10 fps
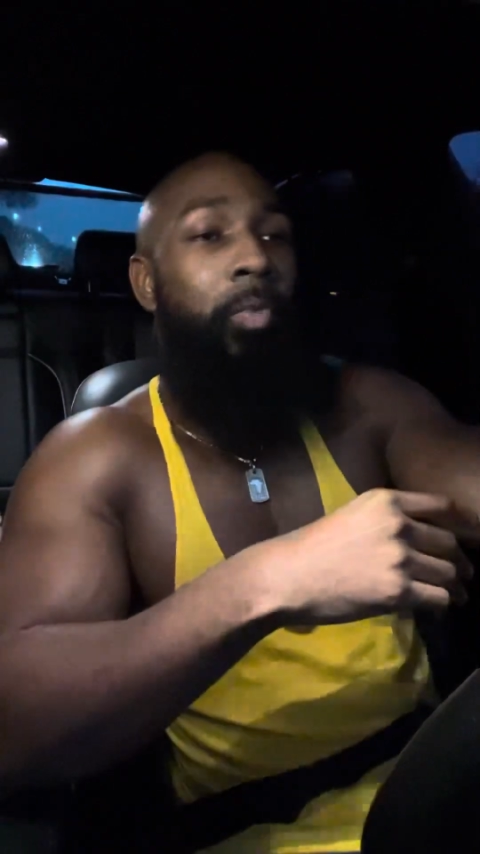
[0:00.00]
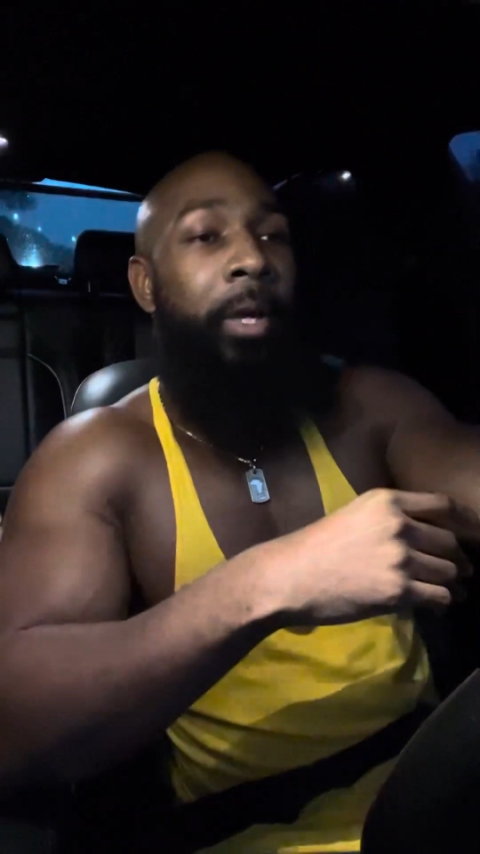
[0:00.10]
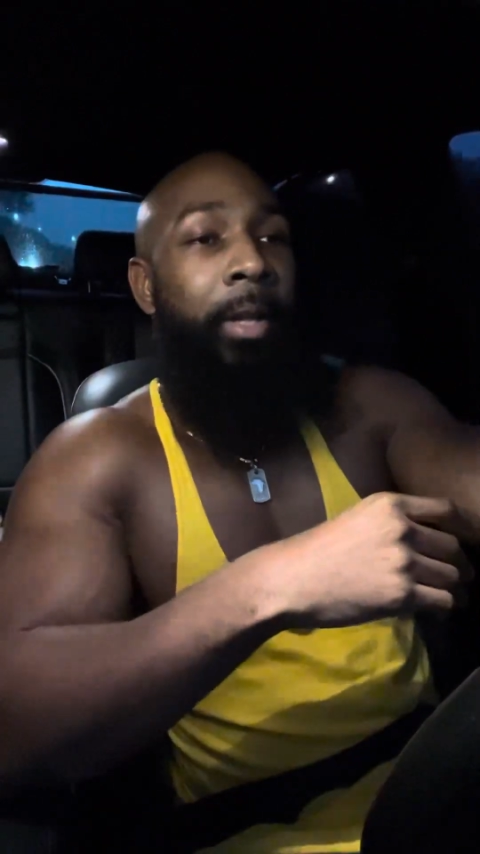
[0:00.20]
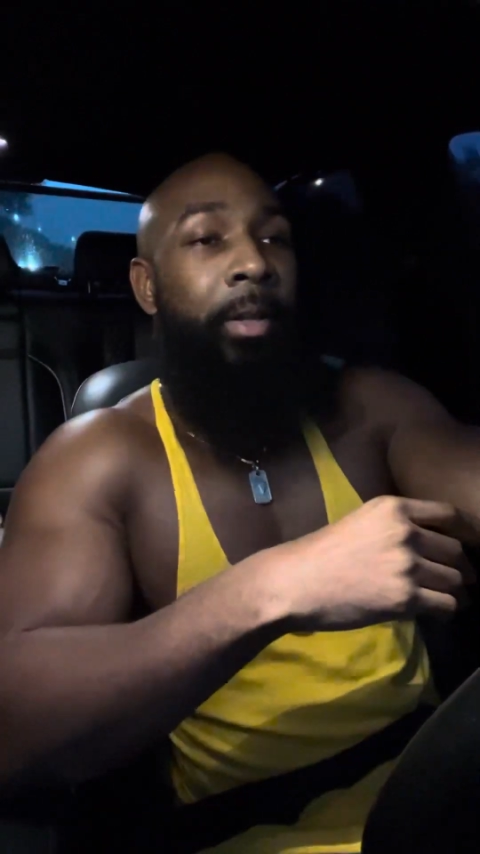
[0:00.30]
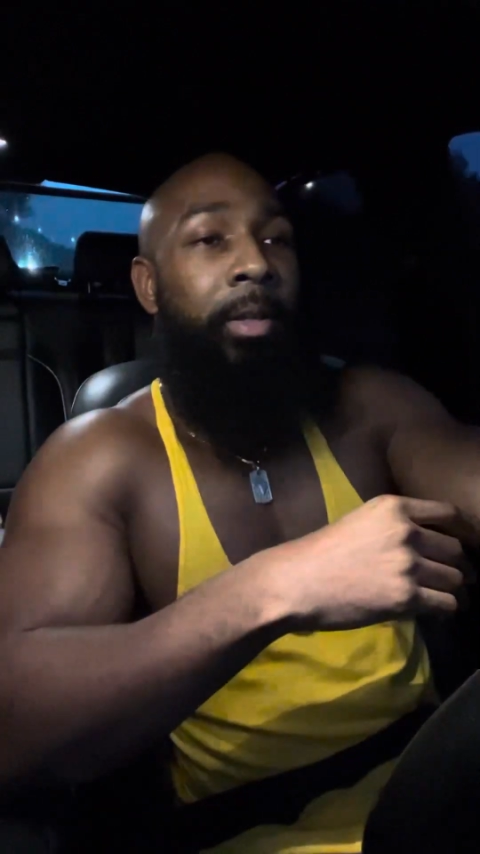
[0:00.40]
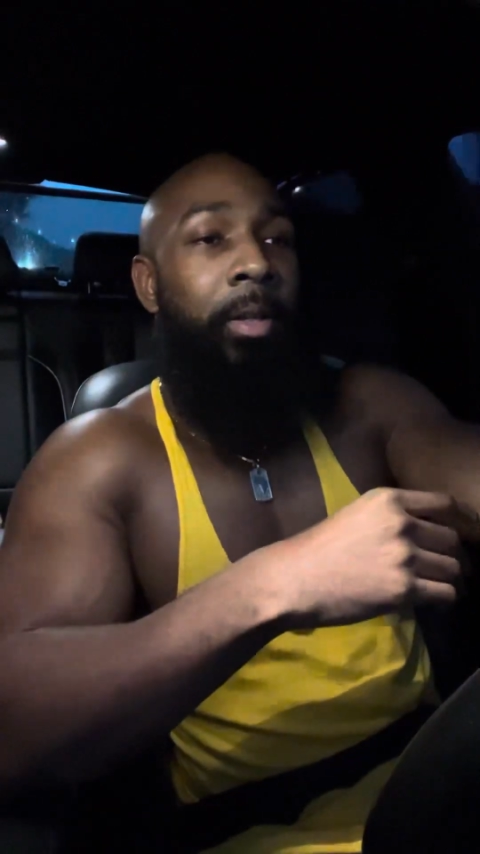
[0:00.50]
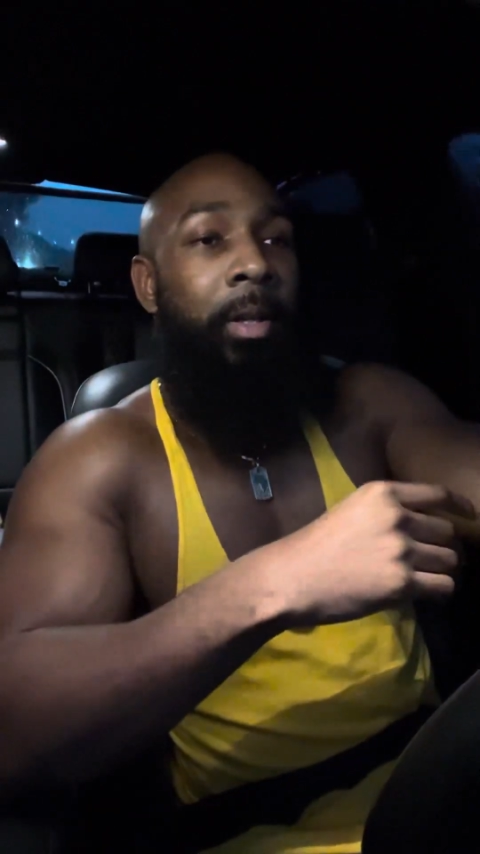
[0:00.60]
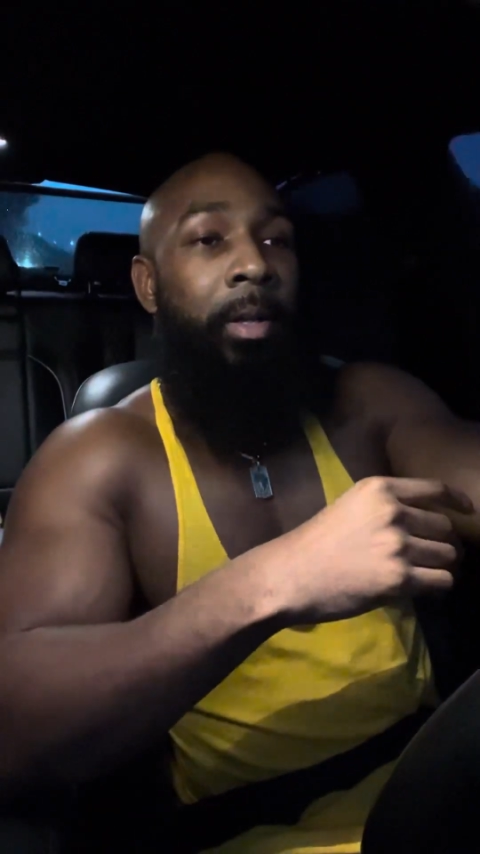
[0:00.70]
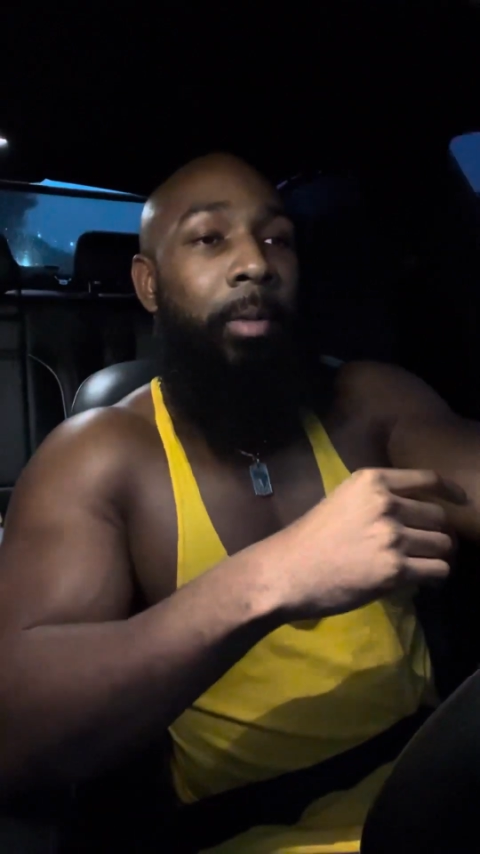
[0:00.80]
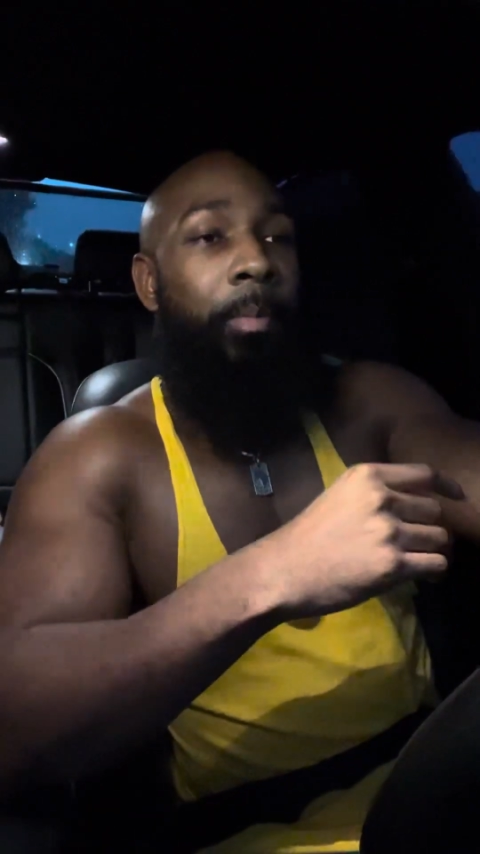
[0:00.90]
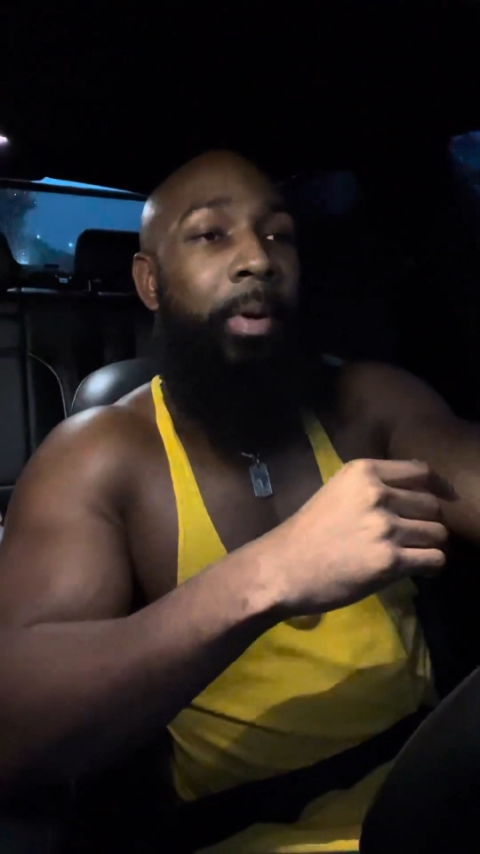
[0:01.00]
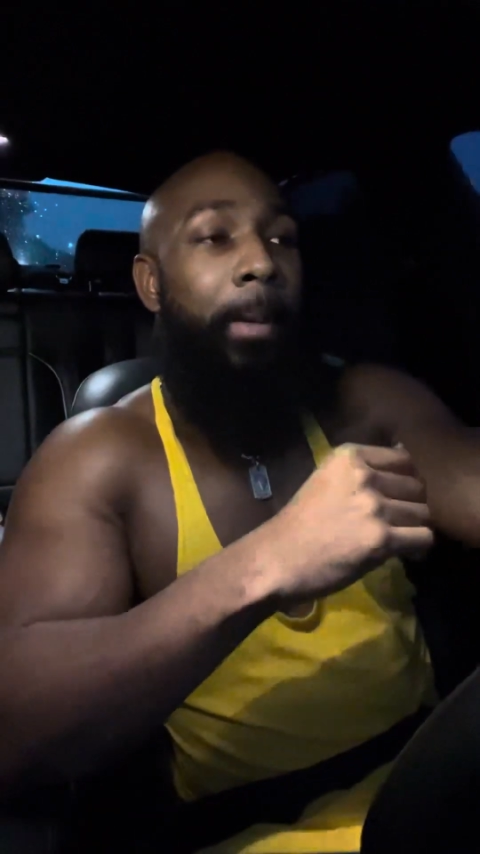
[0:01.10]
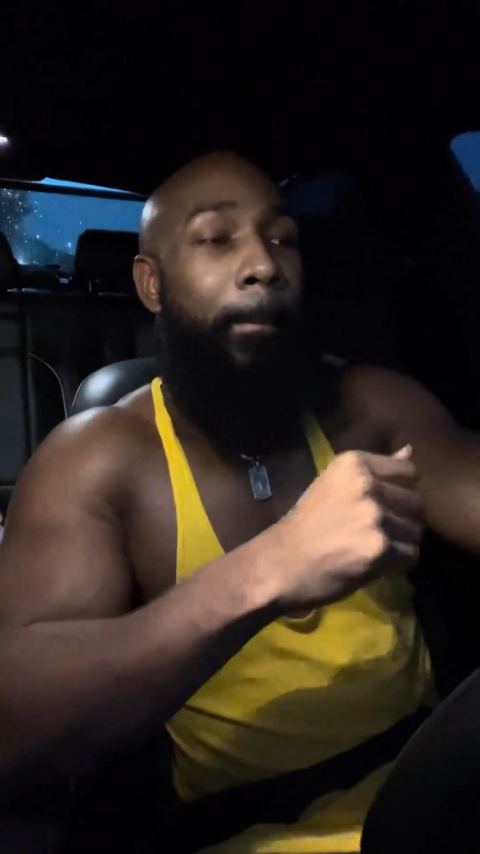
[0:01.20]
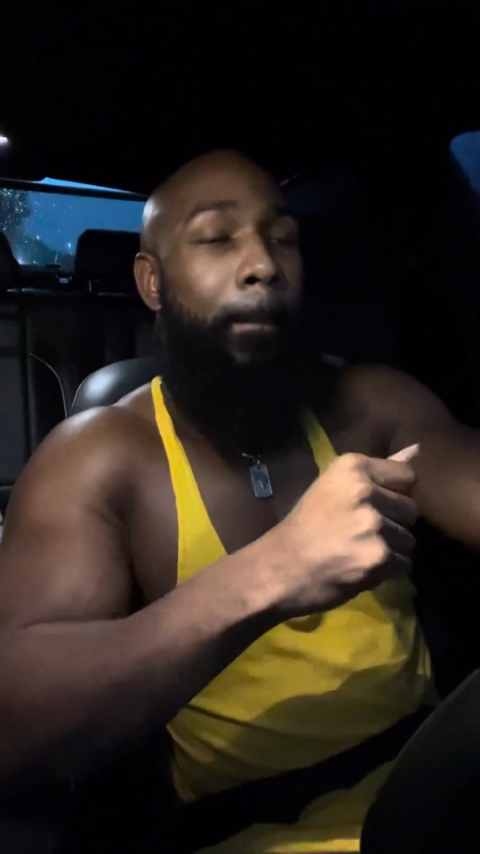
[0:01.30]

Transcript: wet. But